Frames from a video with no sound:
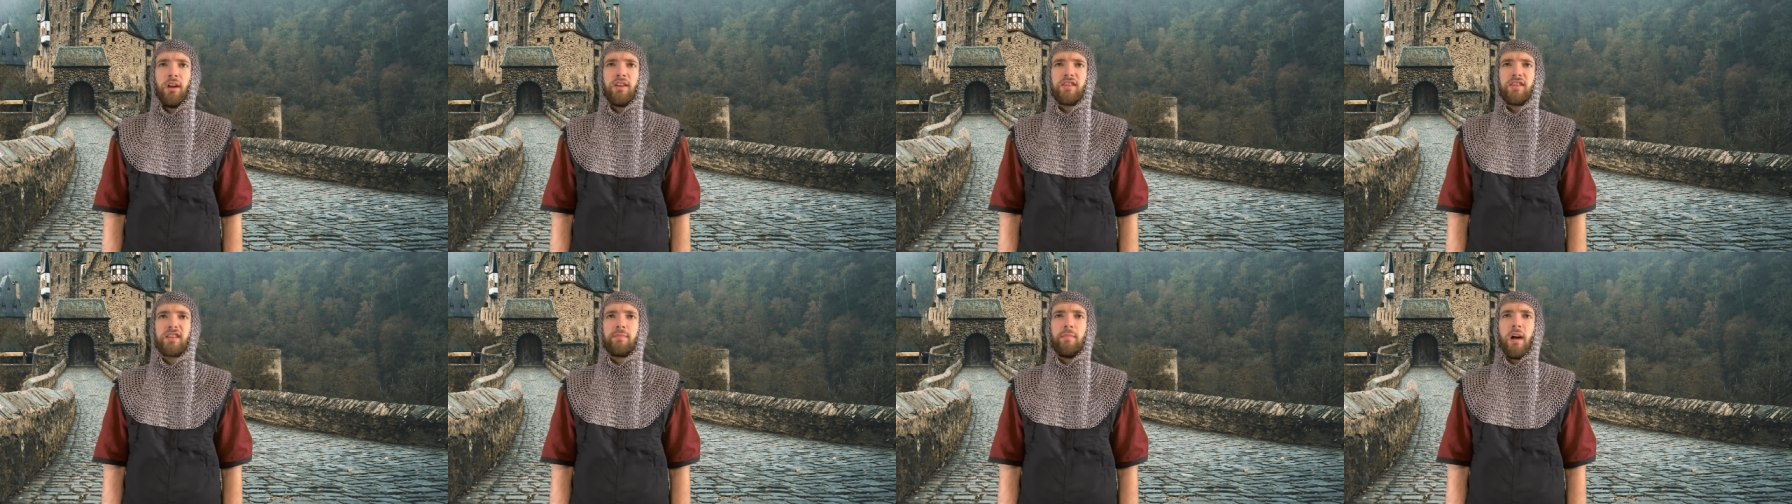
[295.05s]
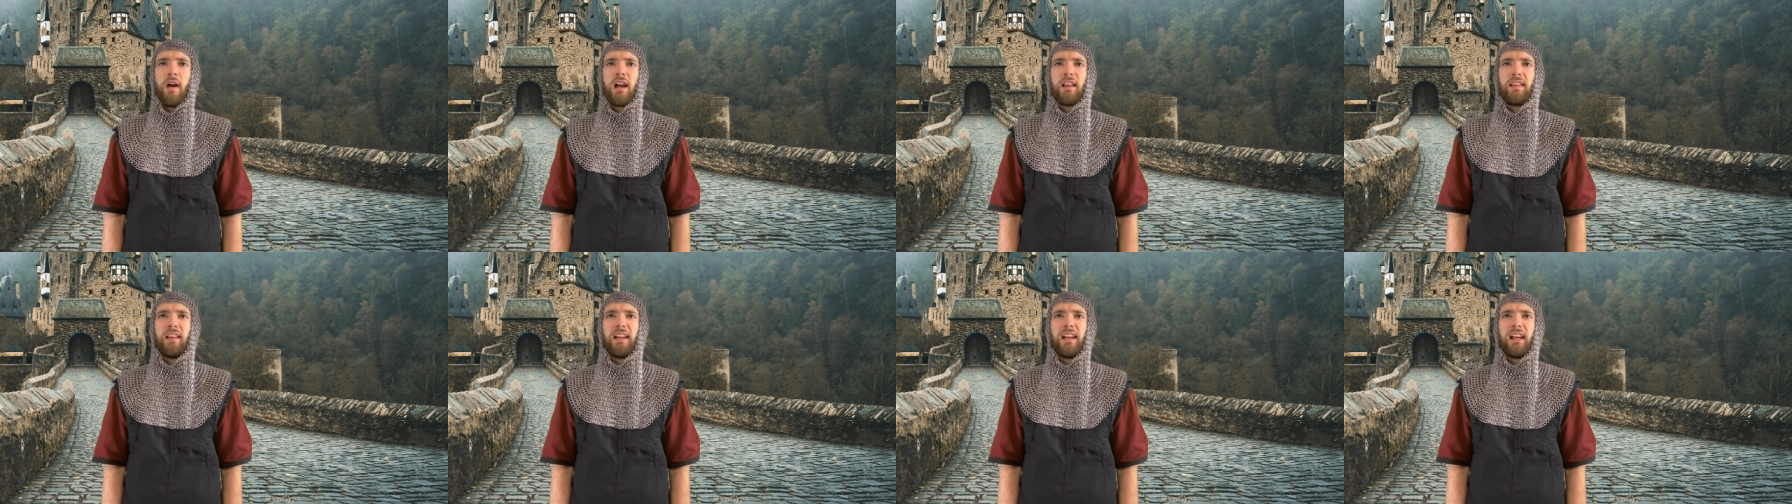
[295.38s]

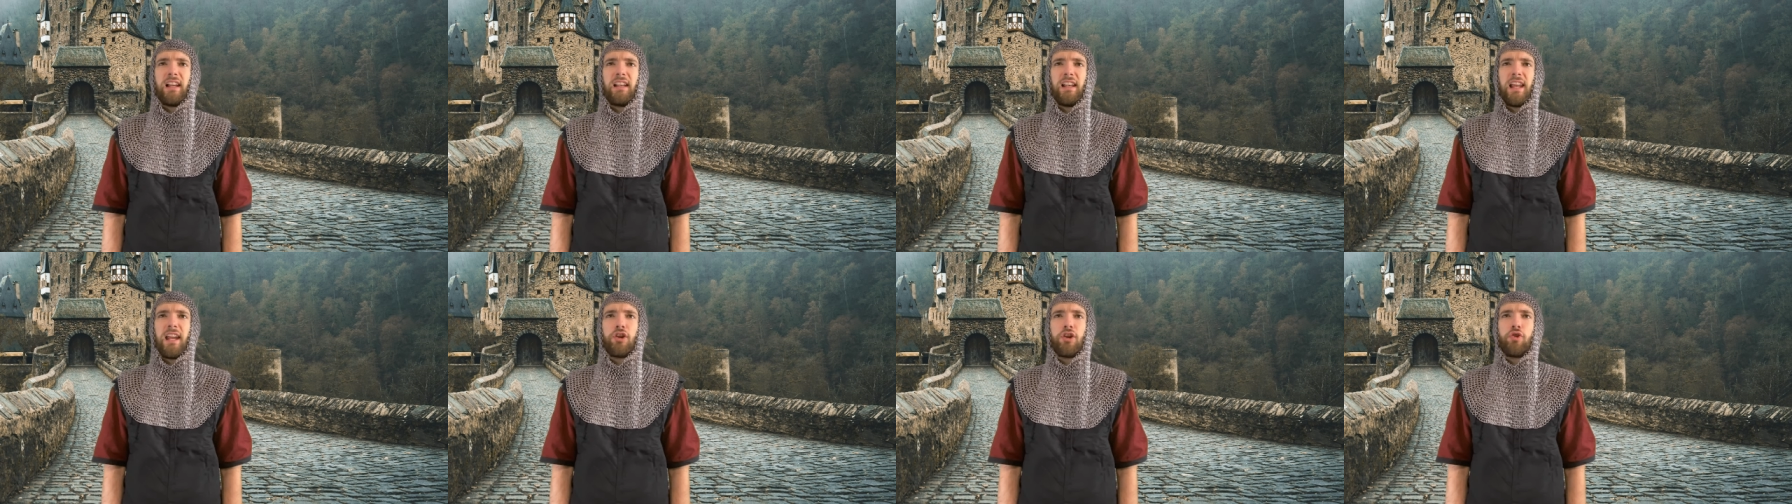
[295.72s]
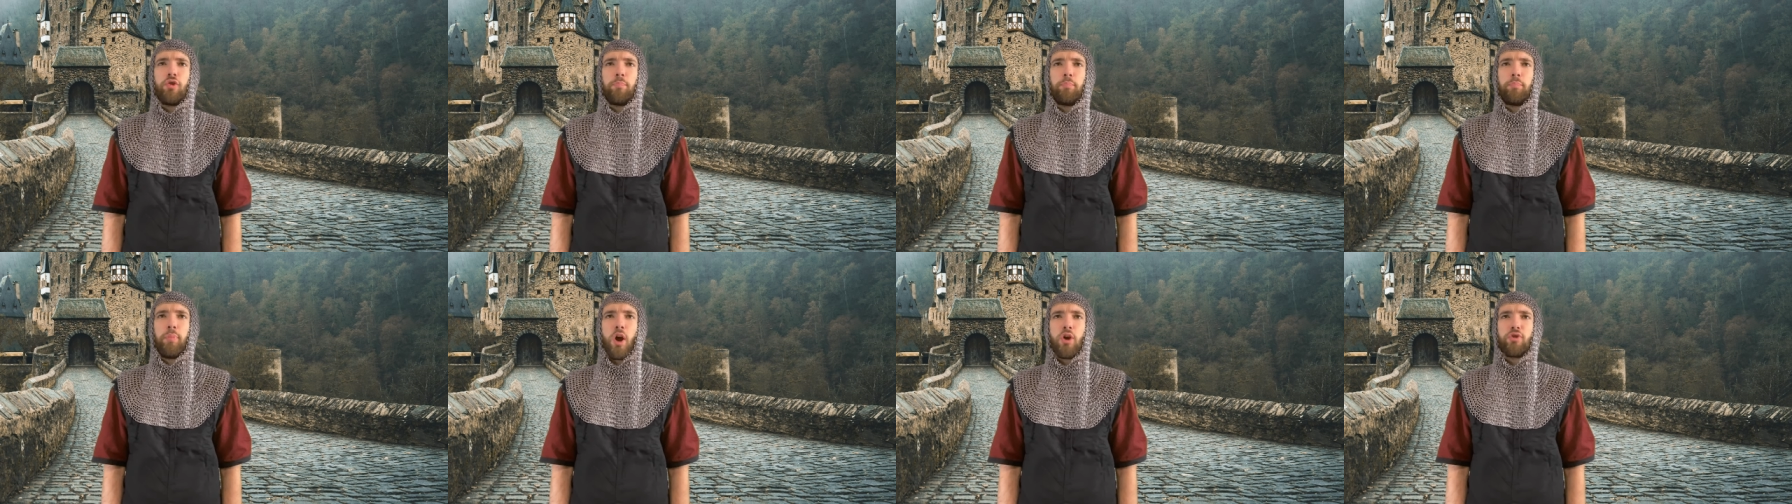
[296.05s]
smuggling
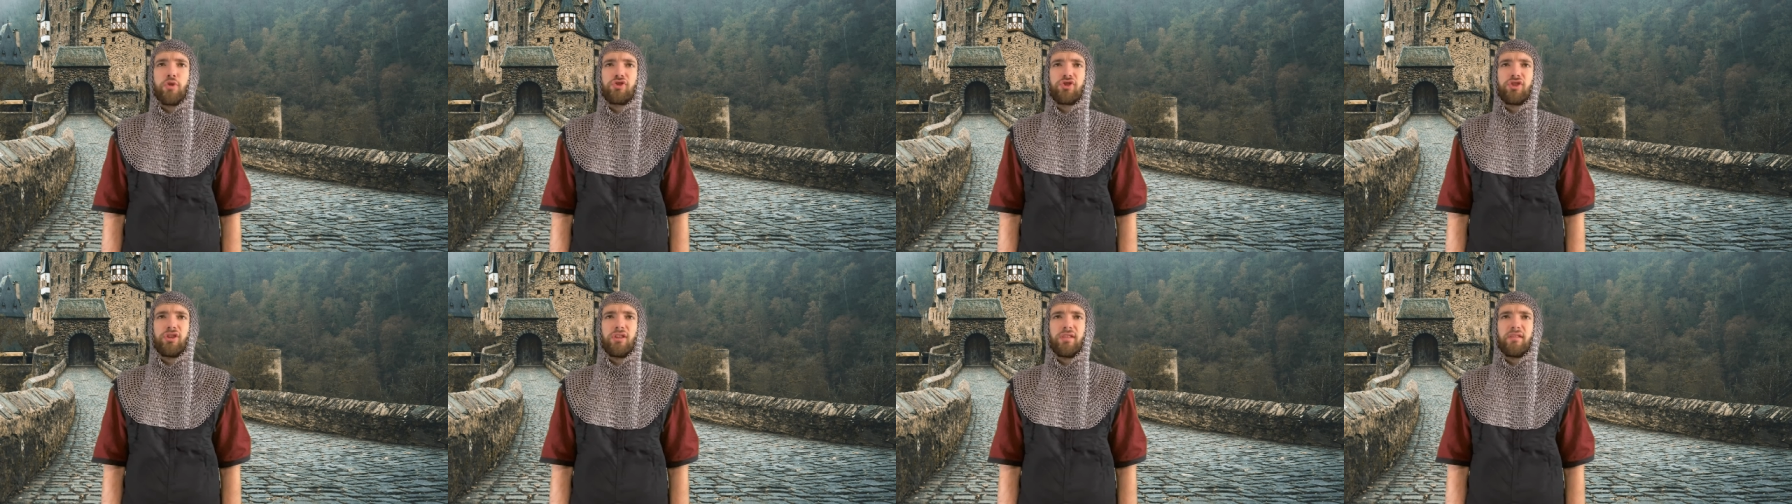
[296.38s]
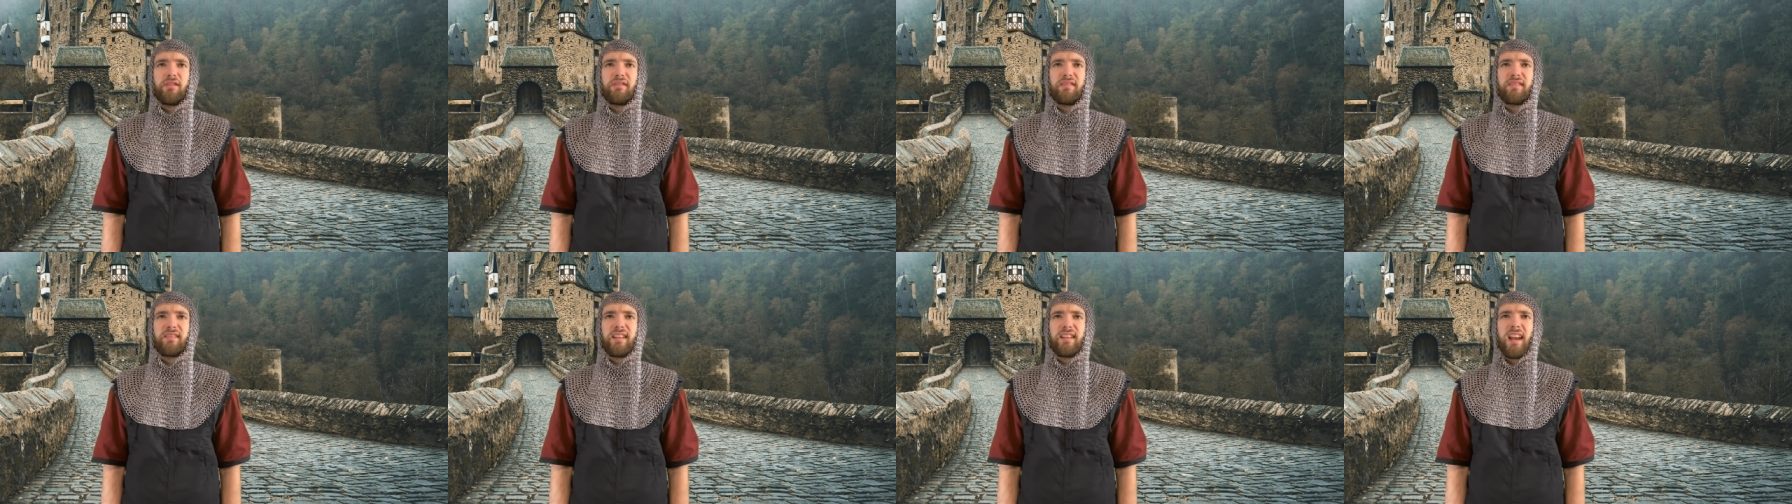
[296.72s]
illegal
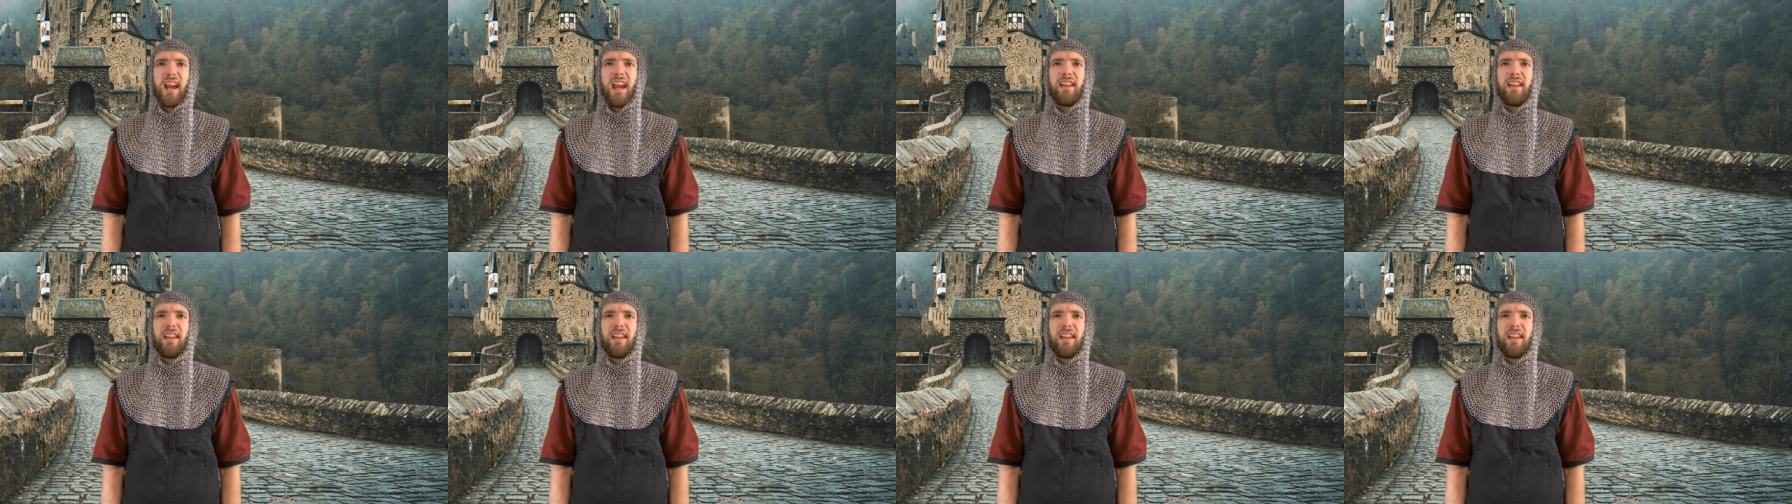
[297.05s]
potions,